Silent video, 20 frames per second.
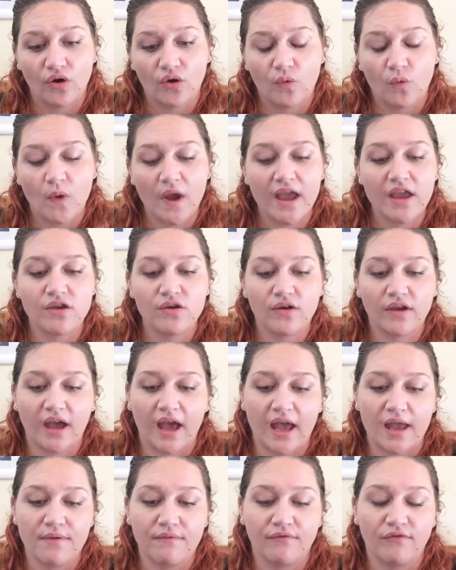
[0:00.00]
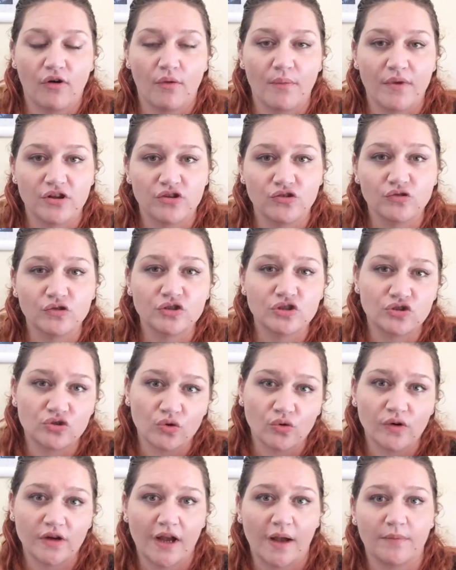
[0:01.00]
where you came from and your
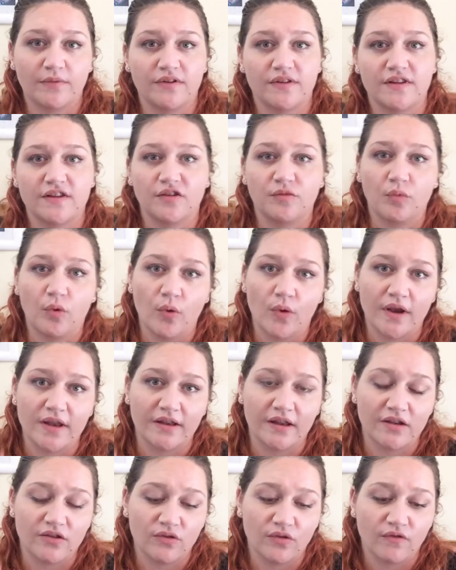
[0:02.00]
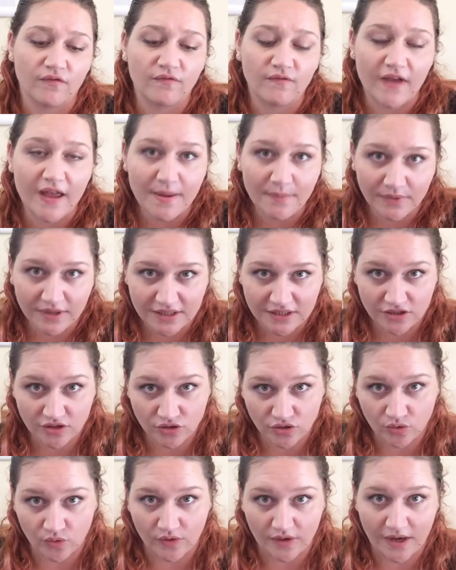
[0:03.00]
story up to this point, and your family's
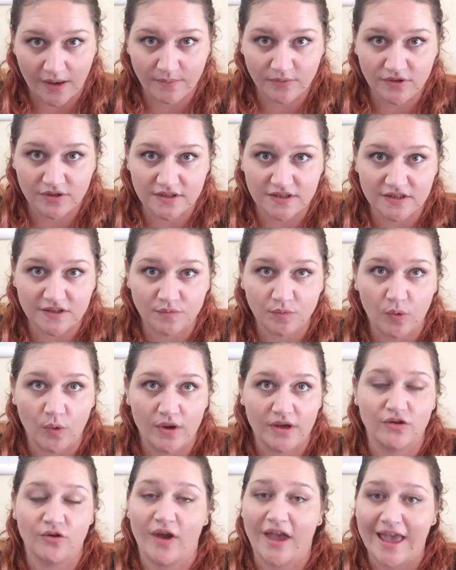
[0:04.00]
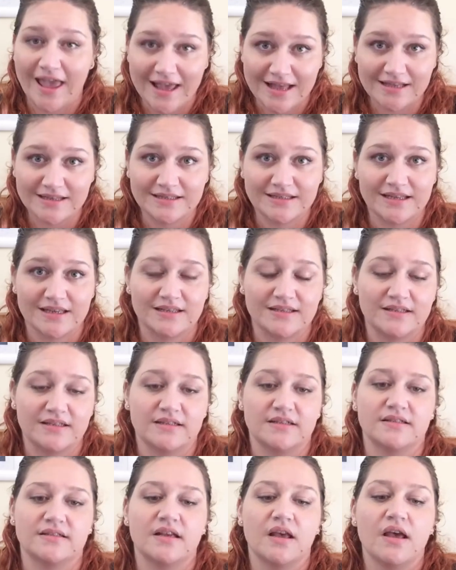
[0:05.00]
story up to this point, your
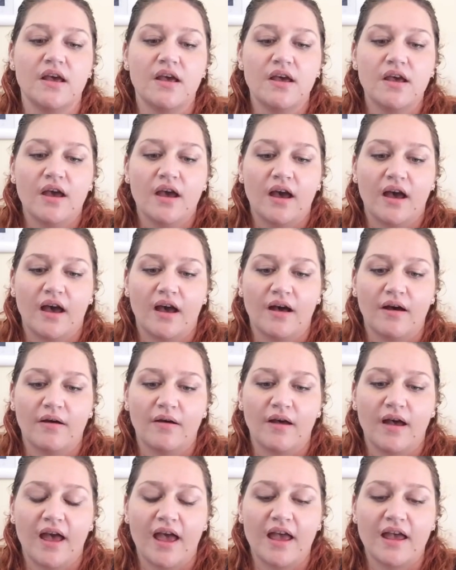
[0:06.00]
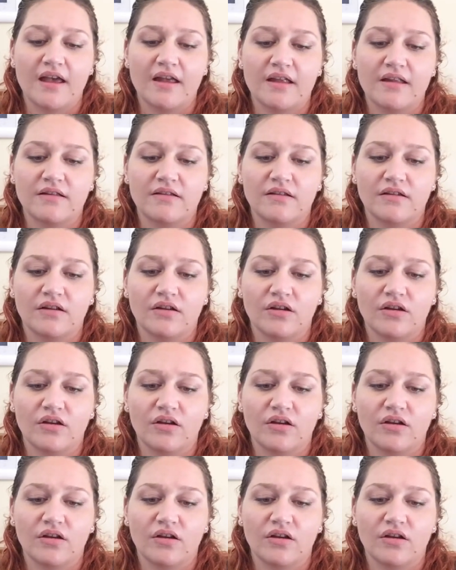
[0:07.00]
ancestors, and